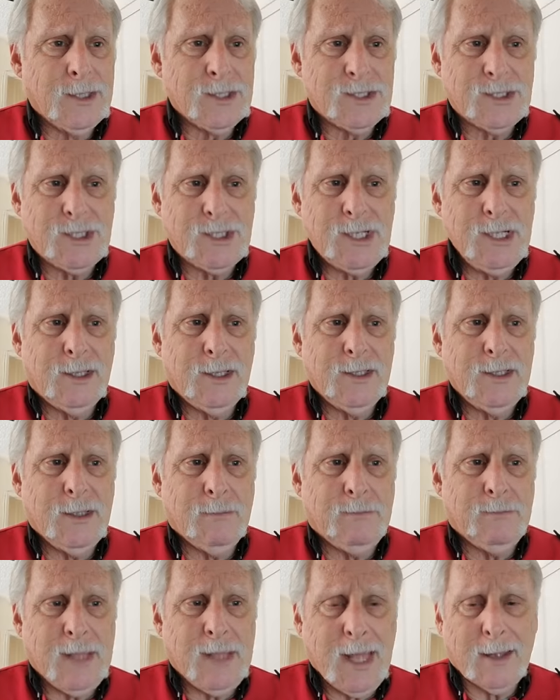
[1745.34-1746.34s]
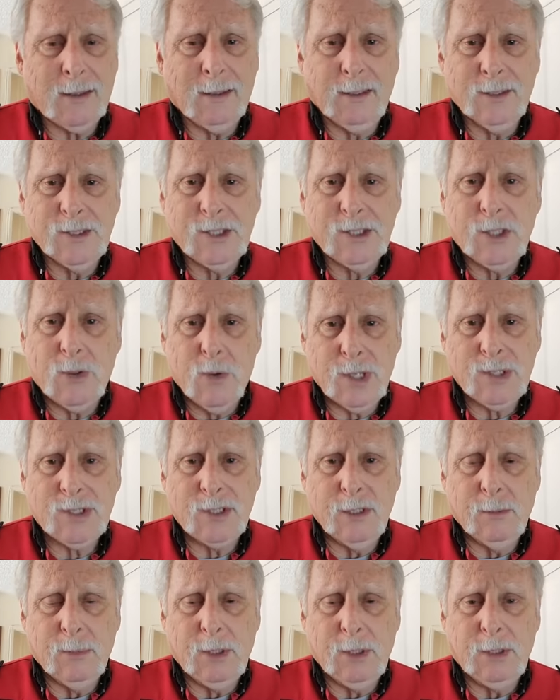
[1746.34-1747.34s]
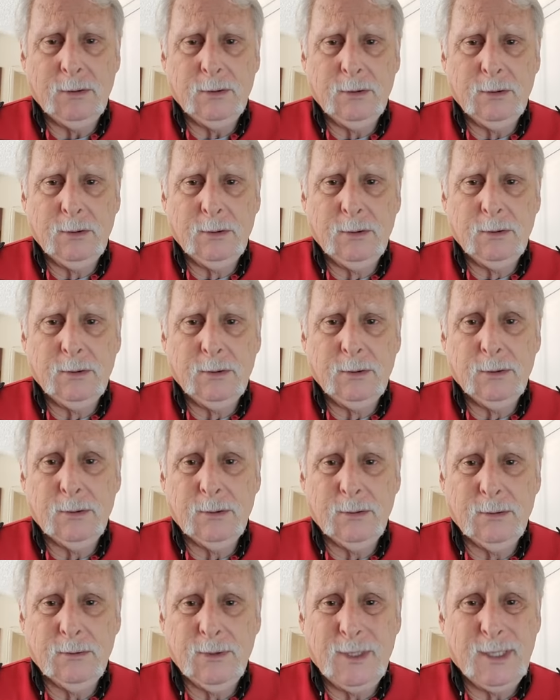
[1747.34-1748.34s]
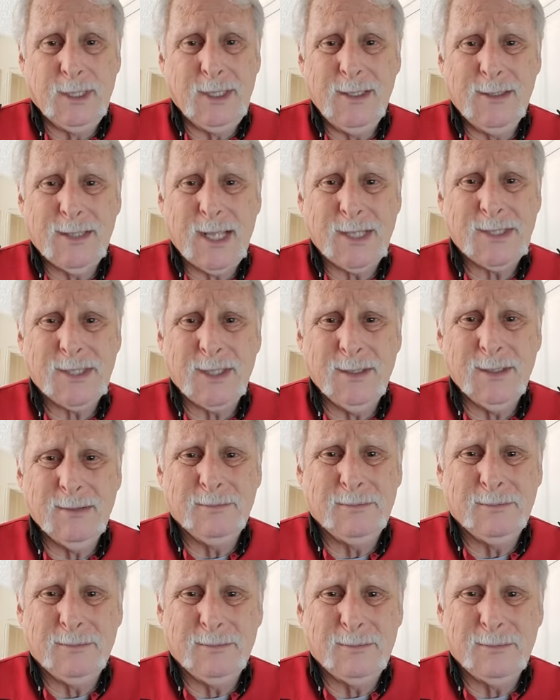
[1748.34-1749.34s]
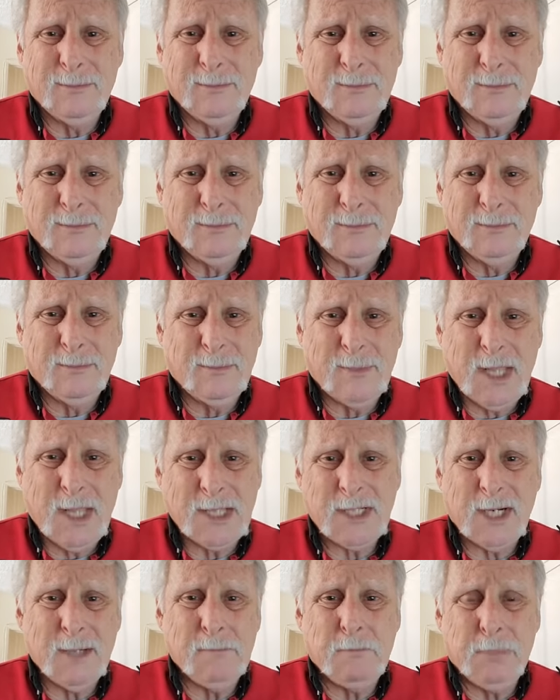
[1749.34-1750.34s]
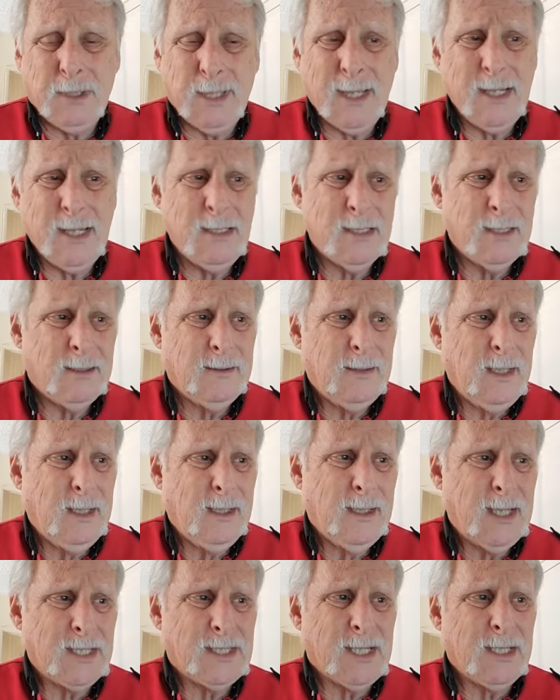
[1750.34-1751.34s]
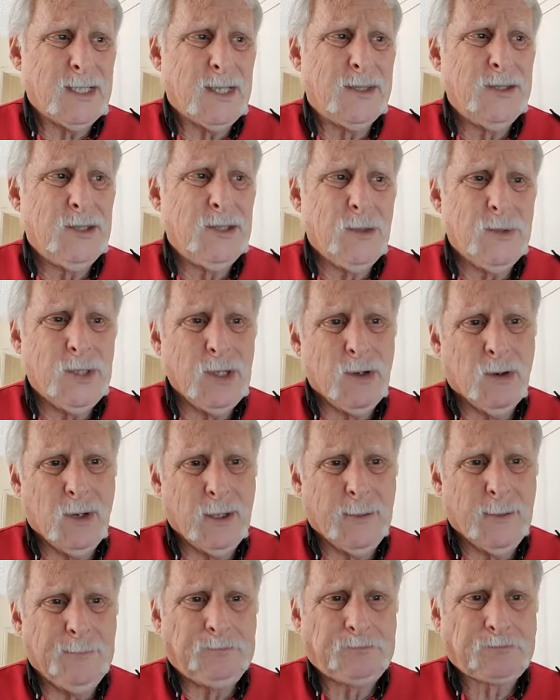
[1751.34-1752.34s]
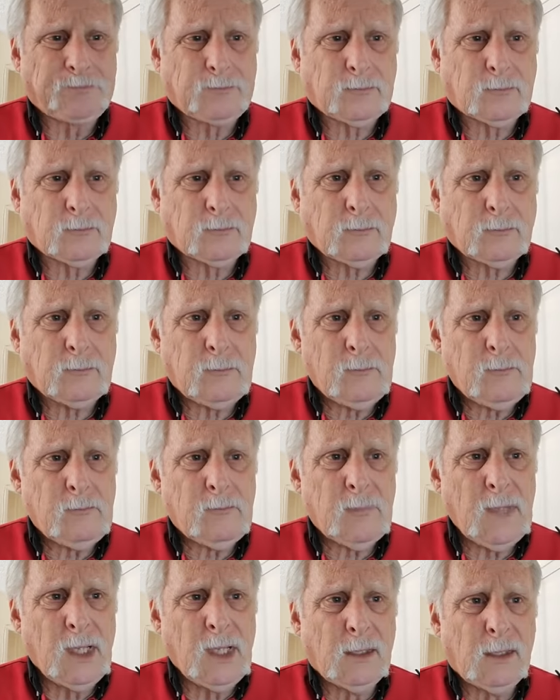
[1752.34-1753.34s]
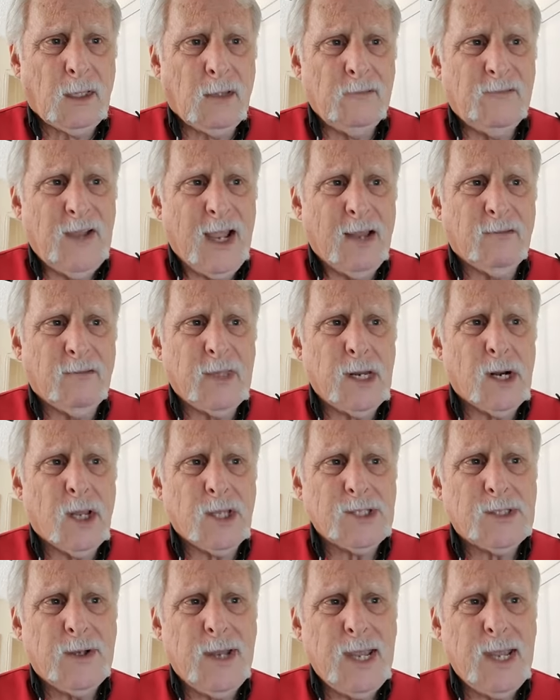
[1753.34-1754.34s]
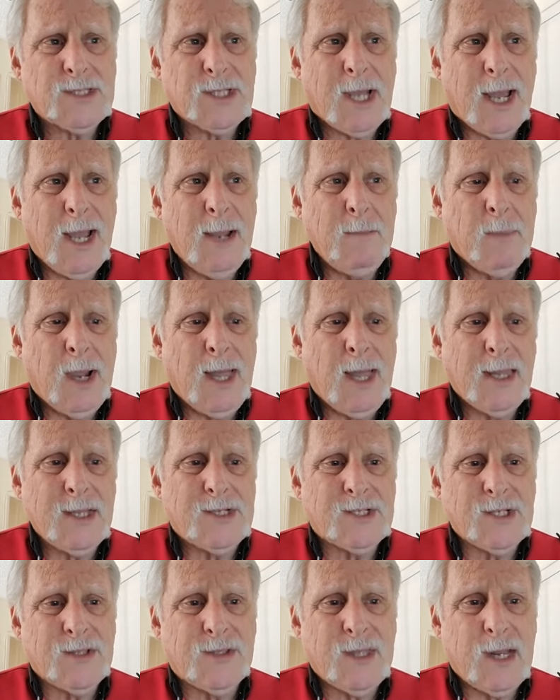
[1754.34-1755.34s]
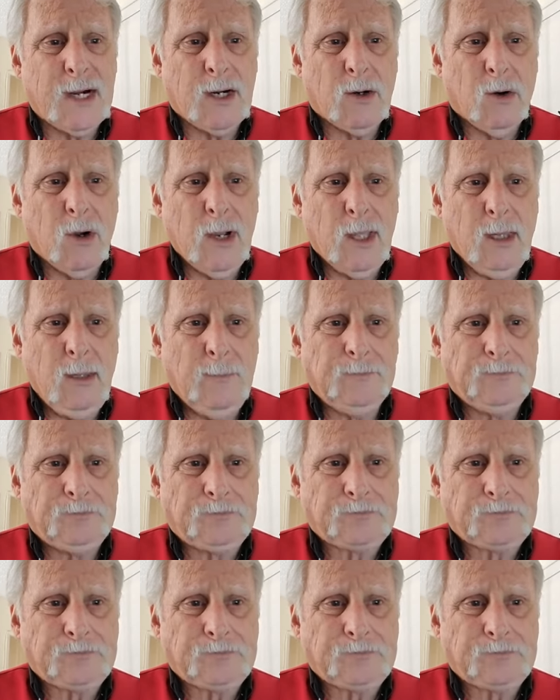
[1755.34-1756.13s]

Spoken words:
the seal in the bottle is questionable. Really? That's a complaint? It's got nothing to do with the oil. Valvoline also has a high-mileage synthetic oil,